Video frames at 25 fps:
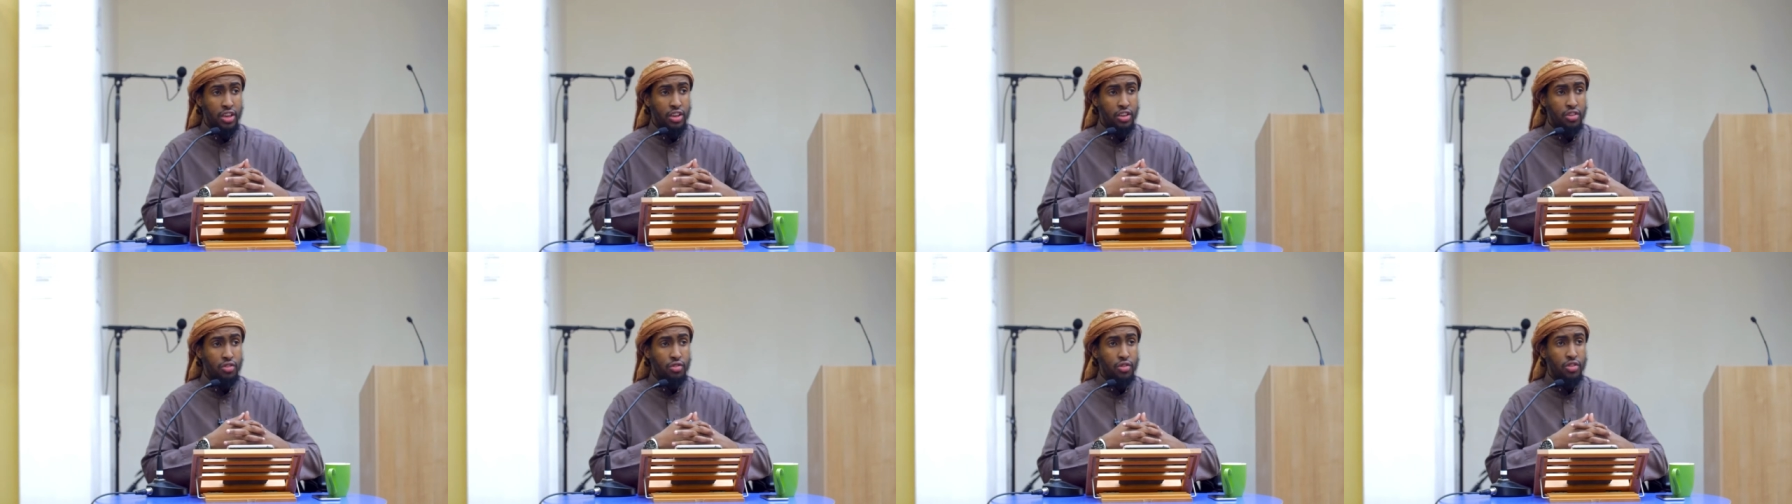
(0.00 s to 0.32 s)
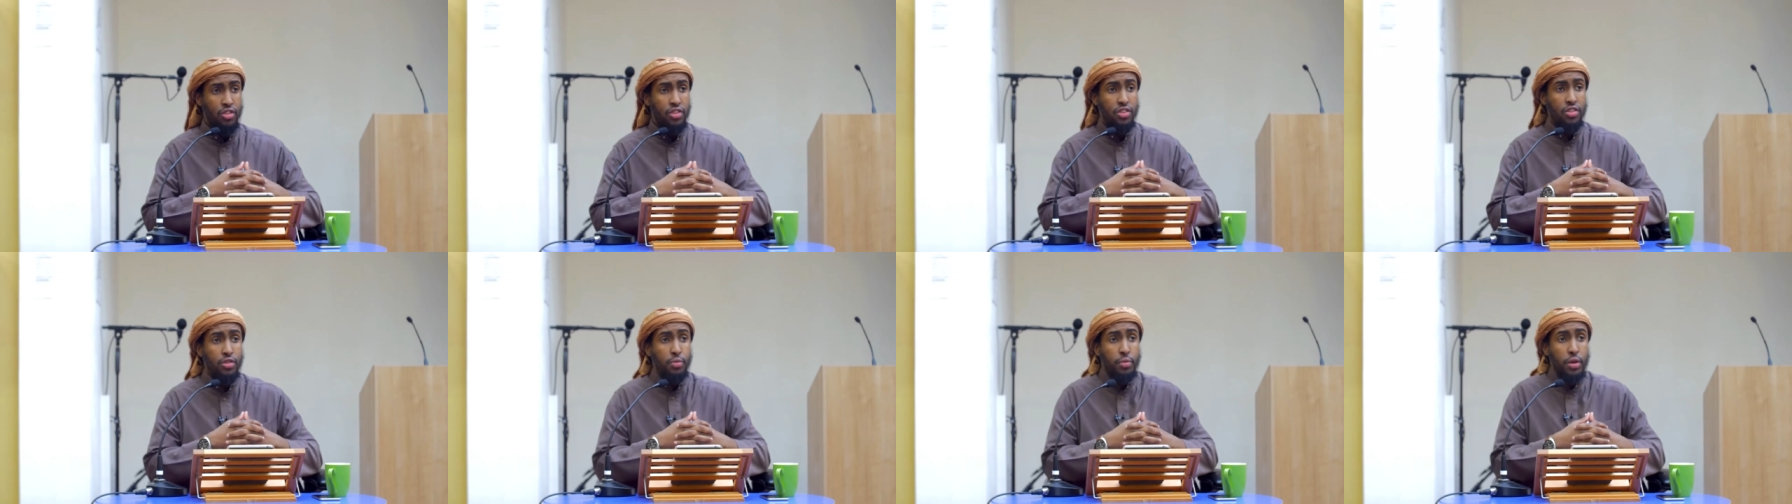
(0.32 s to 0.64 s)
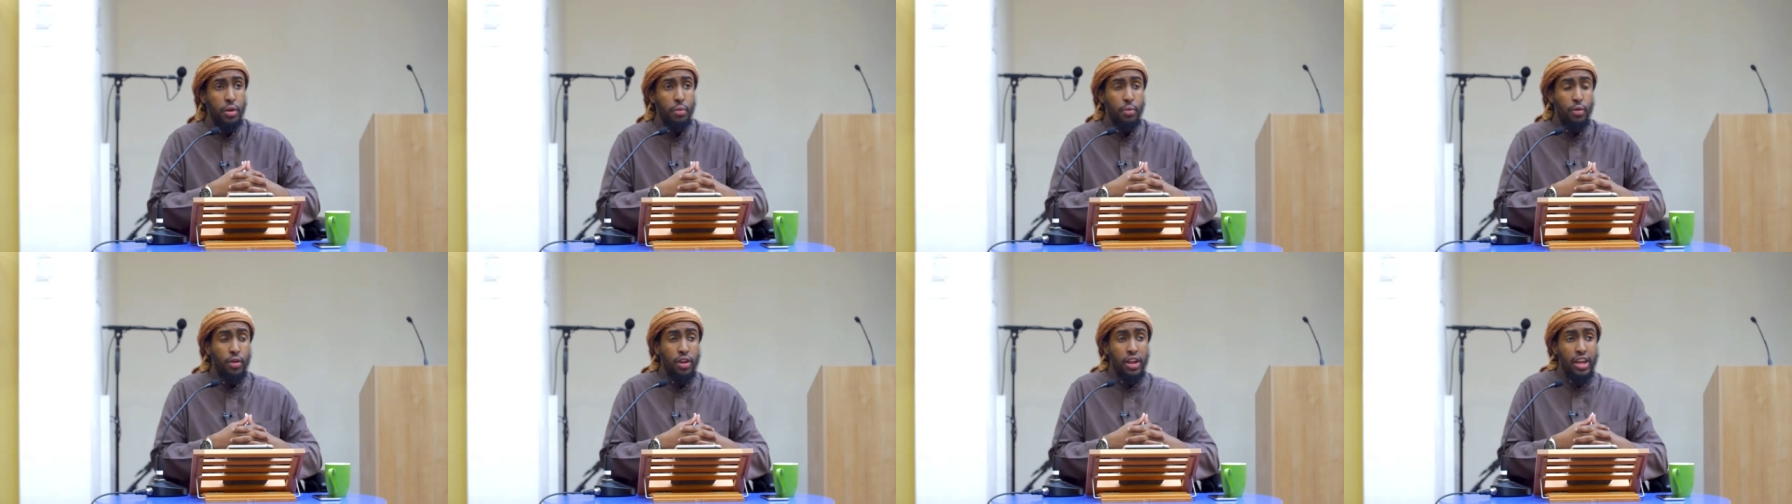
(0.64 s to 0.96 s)
So these
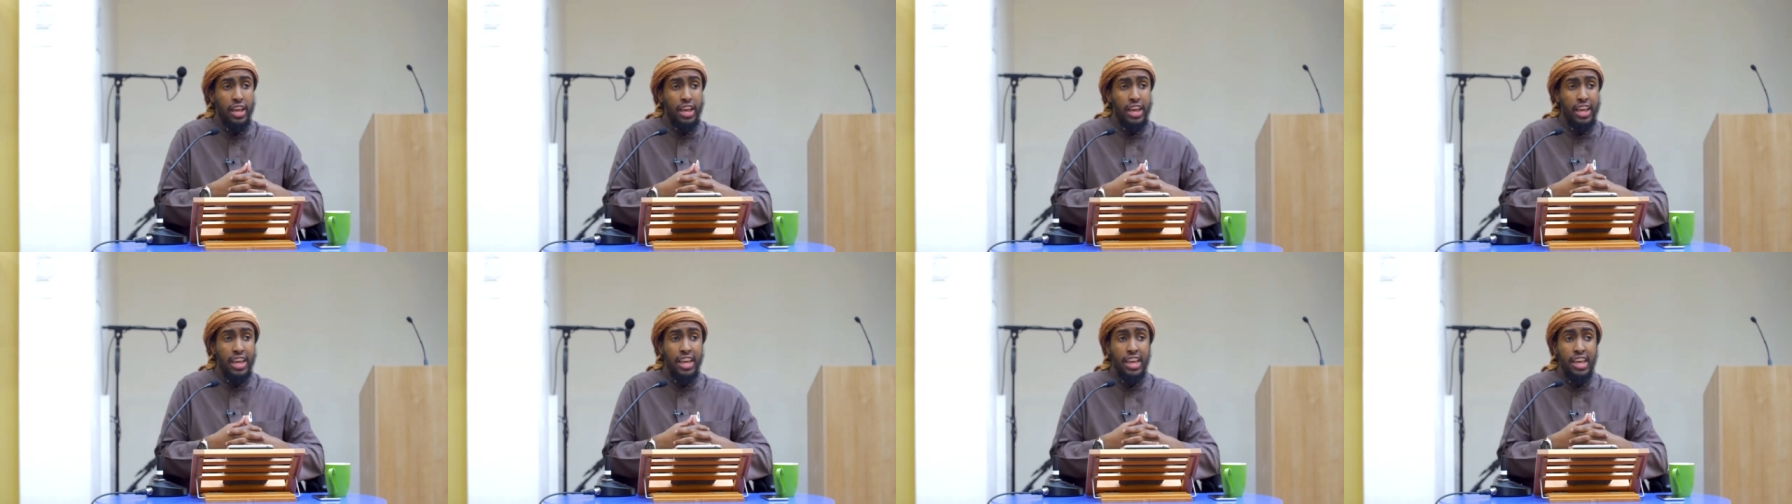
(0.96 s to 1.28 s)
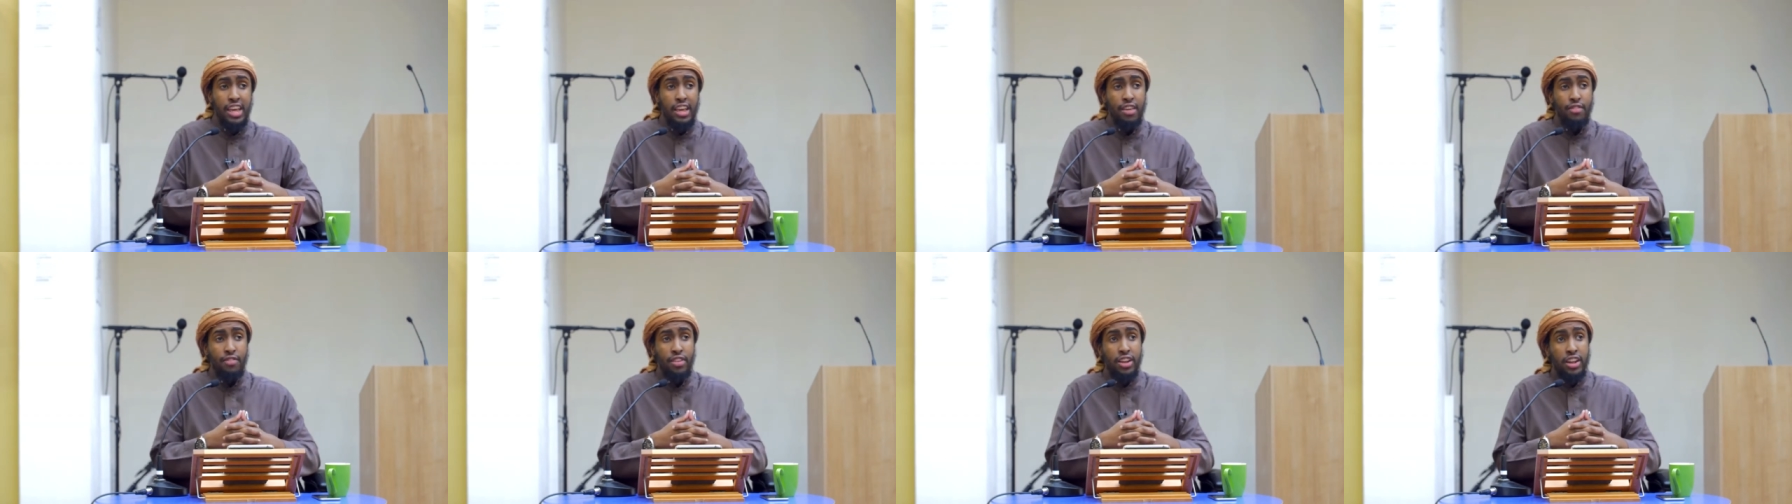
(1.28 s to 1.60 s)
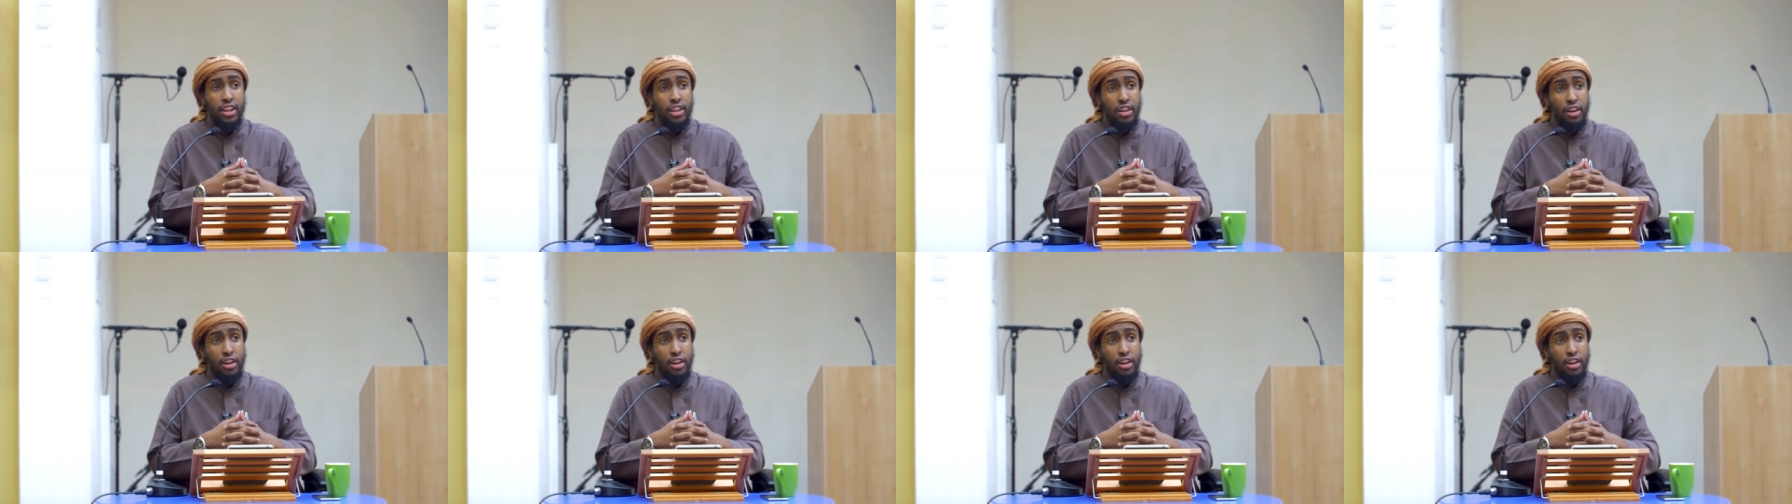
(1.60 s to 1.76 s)
people, even